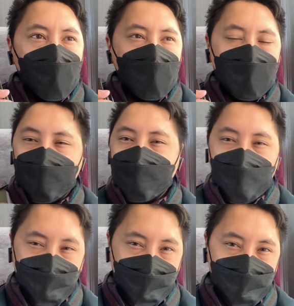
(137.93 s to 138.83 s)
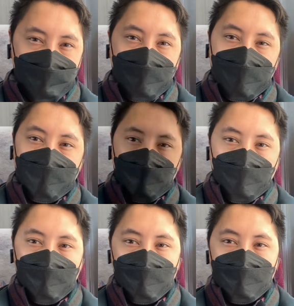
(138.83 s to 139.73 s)
16,000 yen,
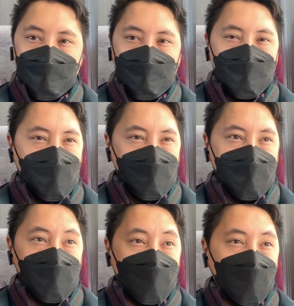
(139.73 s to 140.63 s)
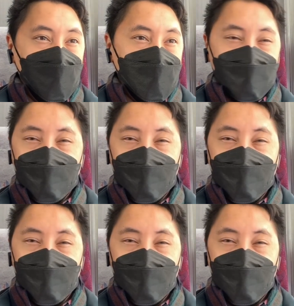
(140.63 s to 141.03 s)
which is maybe the equivalent